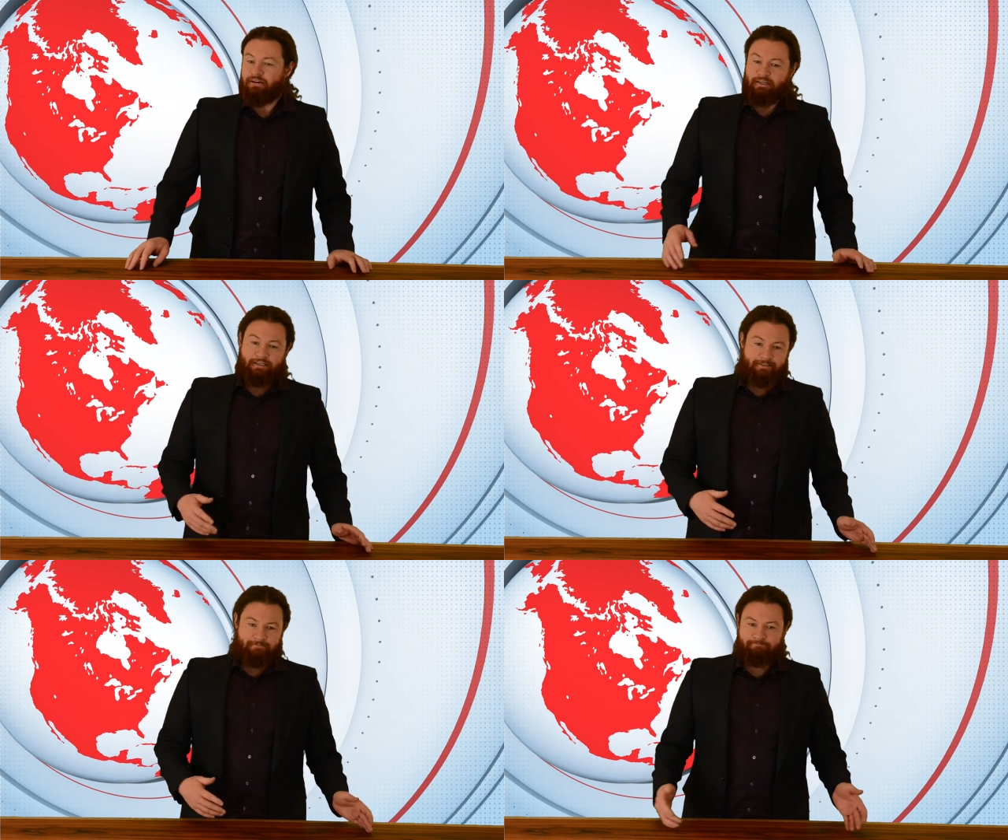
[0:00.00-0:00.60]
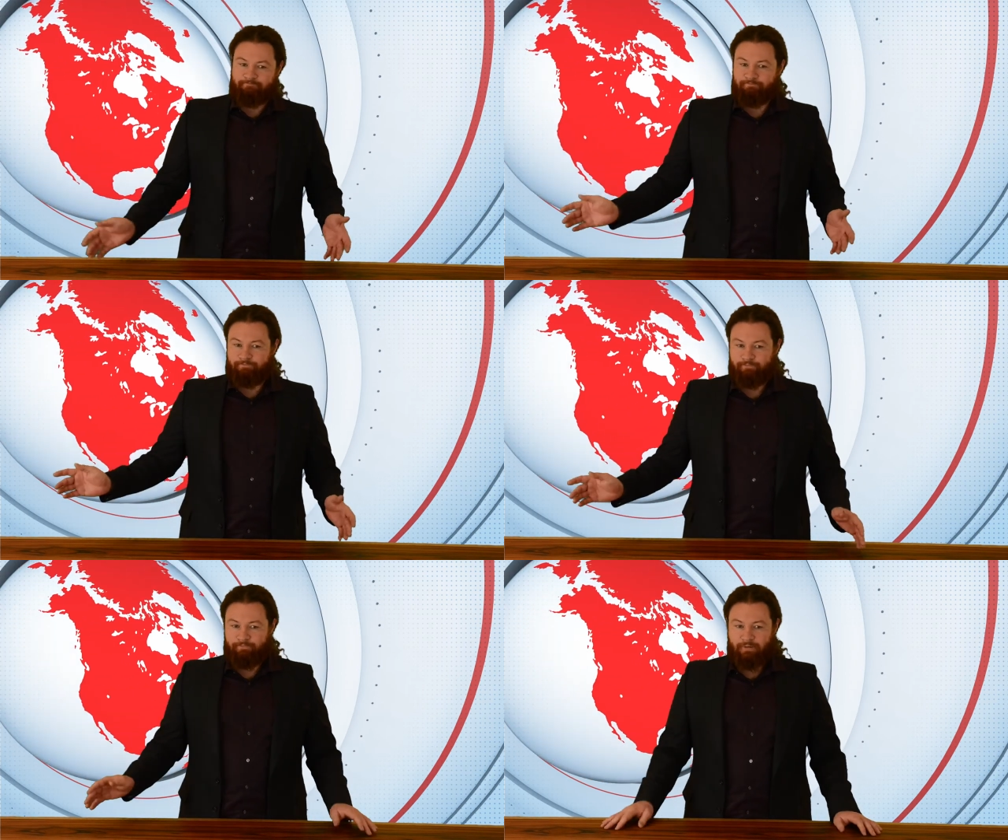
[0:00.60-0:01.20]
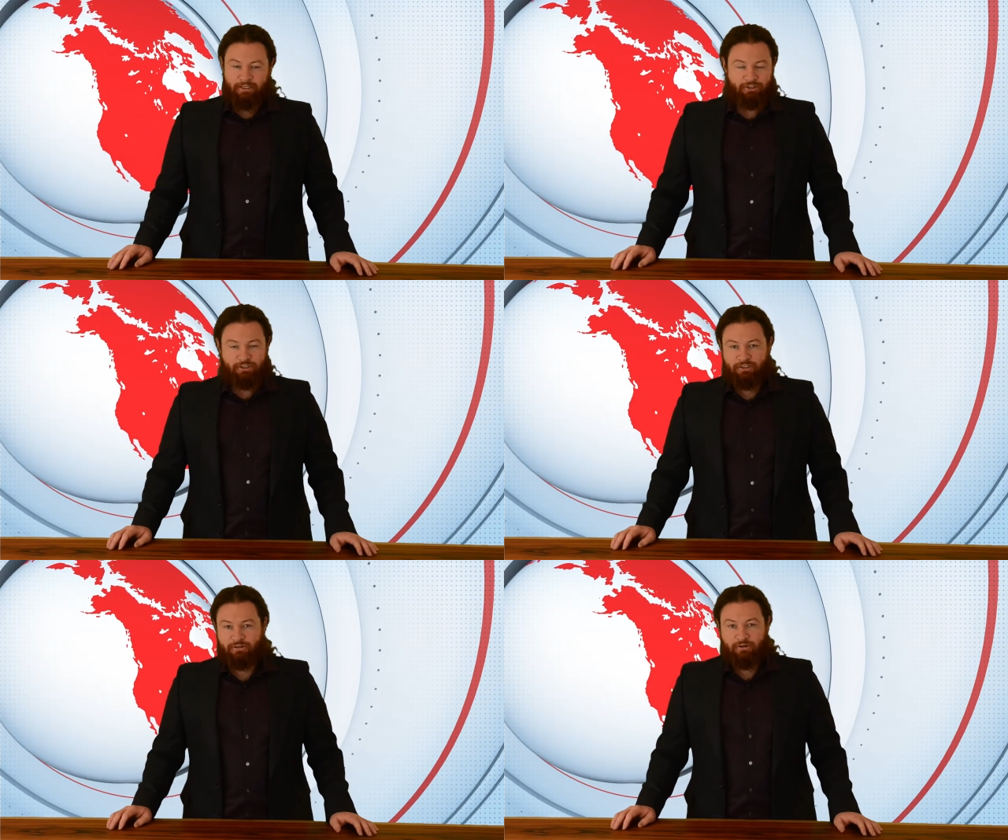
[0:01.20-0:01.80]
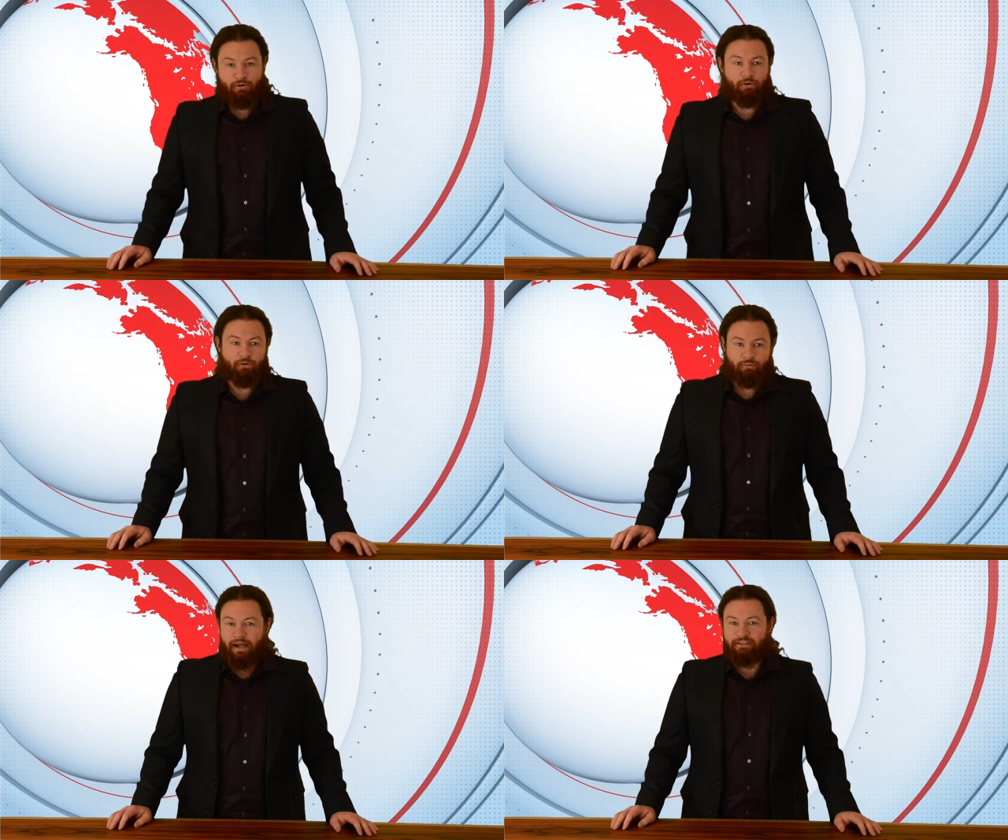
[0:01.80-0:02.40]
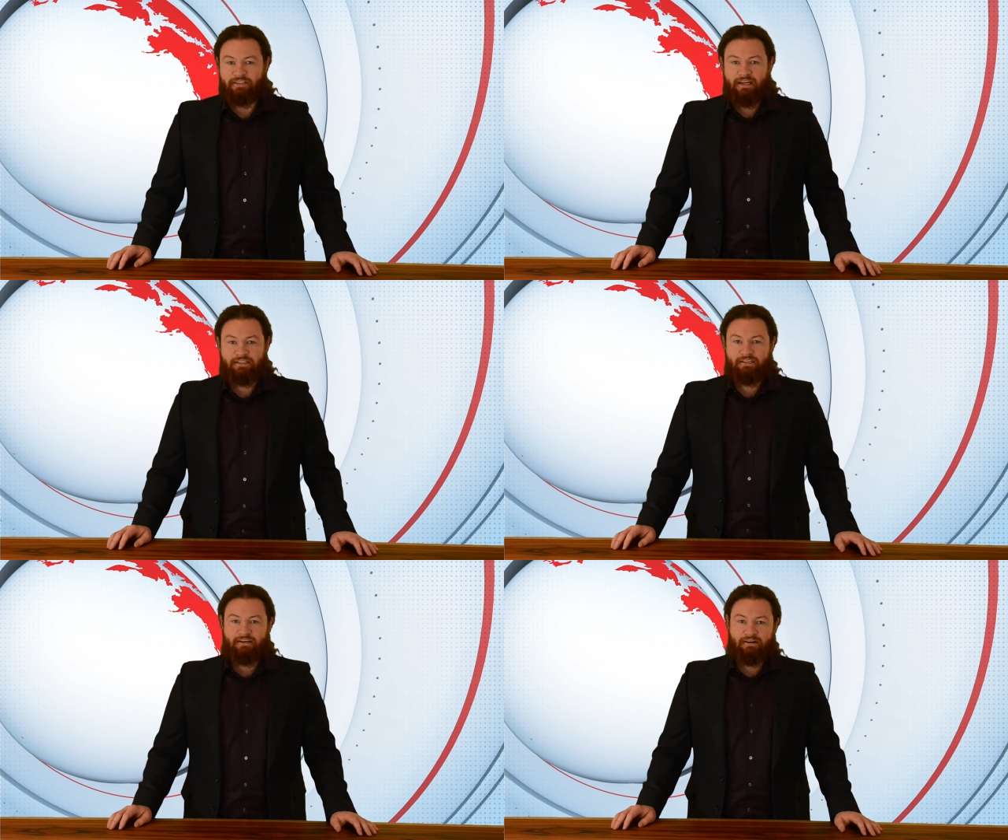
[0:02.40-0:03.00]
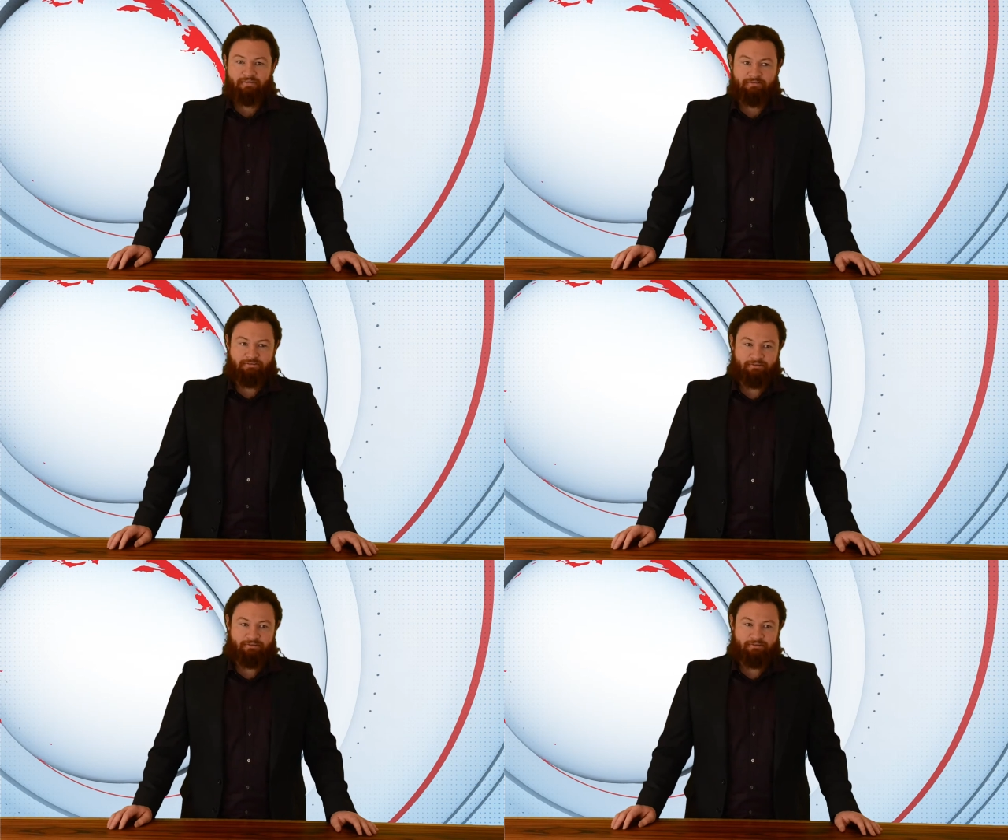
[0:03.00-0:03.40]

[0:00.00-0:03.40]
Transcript: Uh, it's just a whole rat's nest of